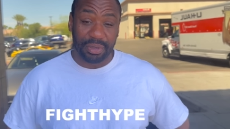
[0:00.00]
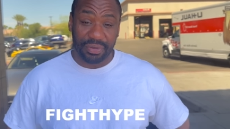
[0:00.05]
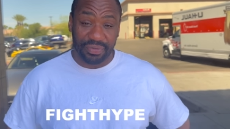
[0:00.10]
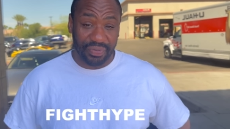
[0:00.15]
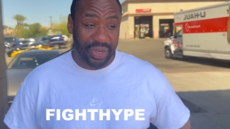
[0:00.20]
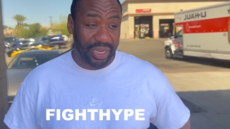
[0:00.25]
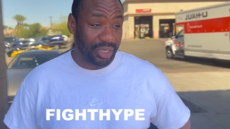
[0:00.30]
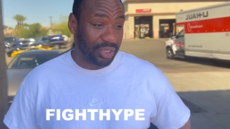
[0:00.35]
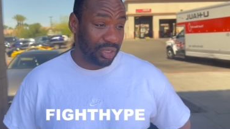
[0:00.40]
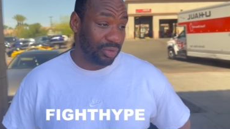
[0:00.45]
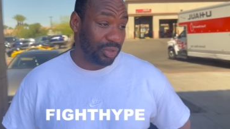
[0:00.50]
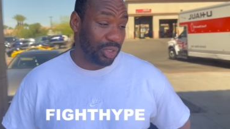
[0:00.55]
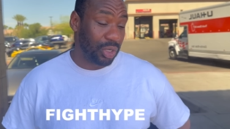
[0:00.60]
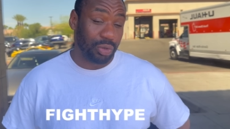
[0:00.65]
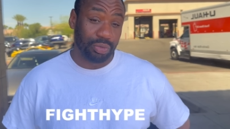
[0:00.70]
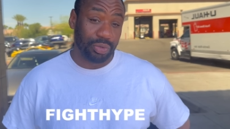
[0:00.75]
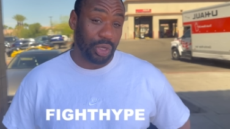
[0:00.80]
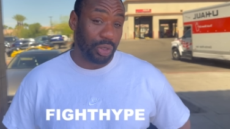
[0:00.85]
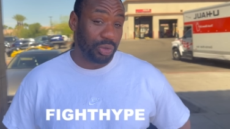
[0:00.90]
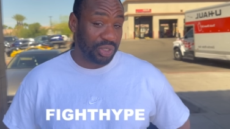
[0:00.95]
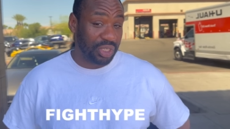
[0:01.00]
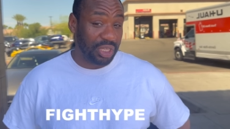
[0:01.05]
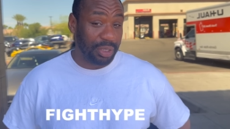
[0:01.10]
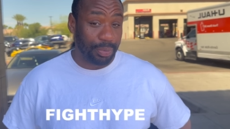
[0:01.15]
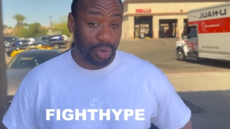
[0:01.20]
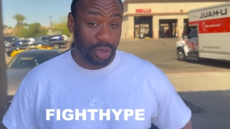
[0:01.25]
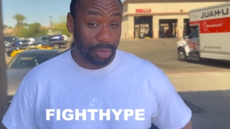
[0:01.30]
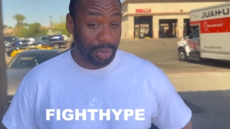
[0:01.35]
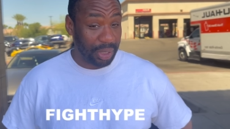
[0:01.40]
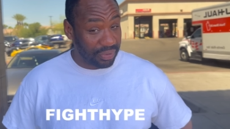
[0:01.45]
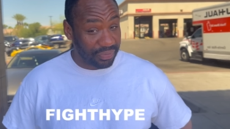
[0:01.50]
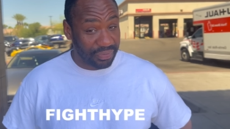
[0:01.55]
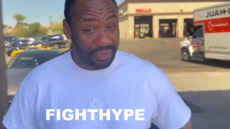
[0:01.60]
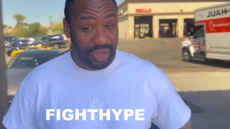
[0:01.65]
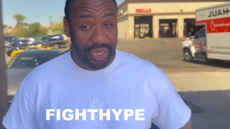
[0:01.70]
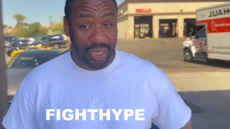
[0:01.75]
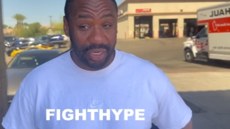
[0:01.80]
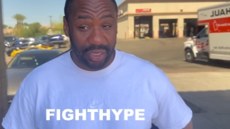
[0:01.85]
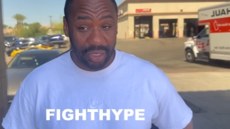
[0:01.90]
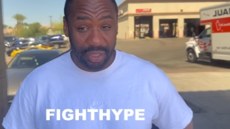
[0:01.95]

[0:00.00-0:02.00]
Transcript: can fight though. Don't don't sleep on him. He can fight.